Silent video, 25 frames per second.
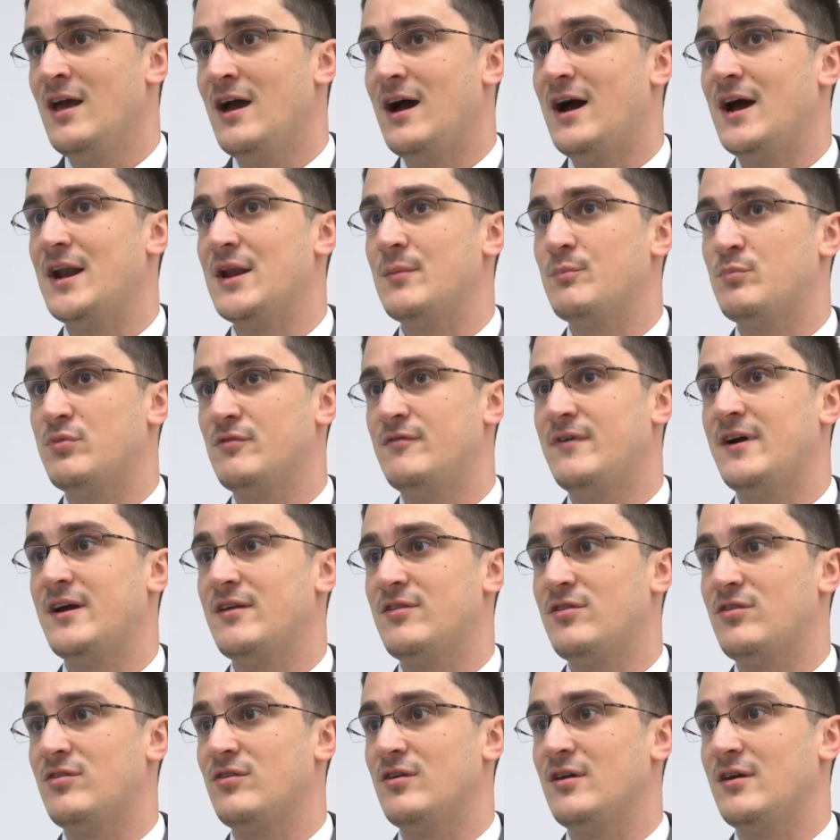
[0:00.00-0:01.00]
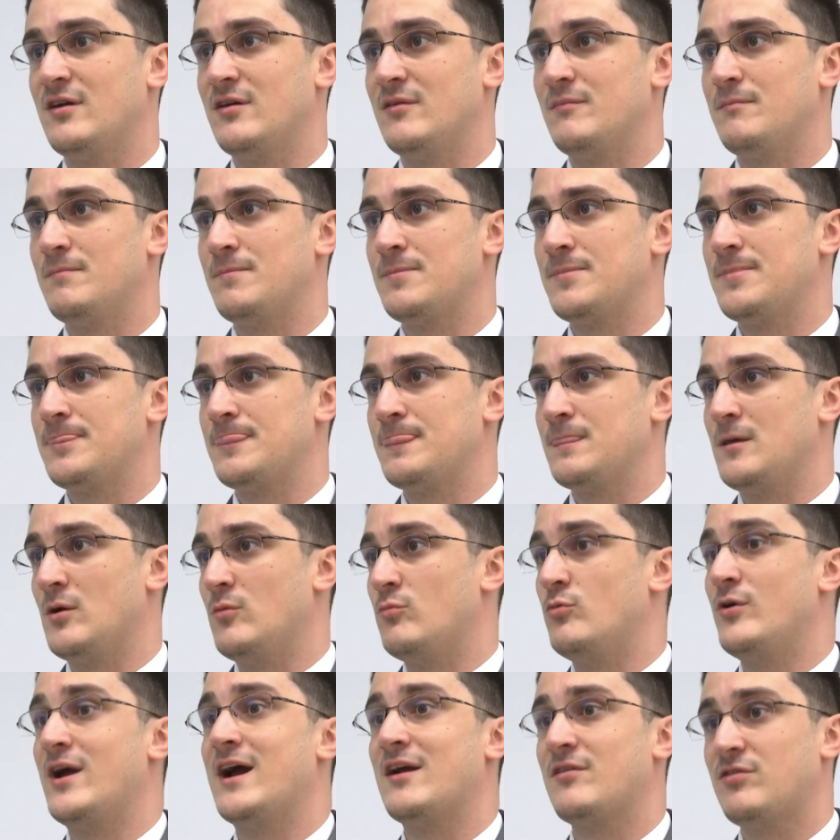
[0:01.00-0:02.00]
and it provides a
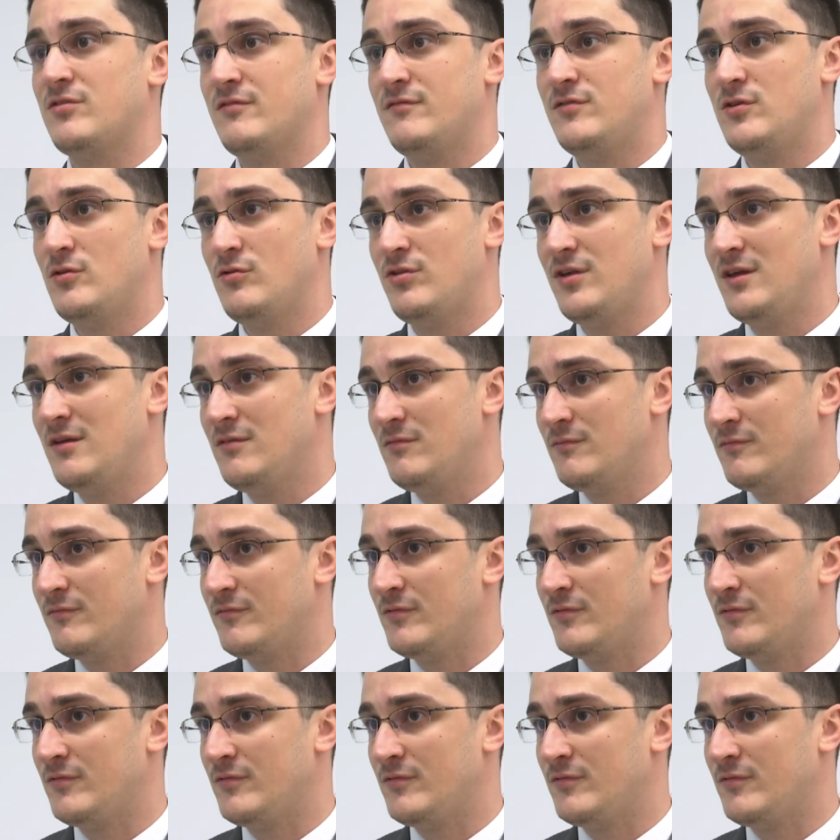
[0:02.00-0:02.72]
reactive duty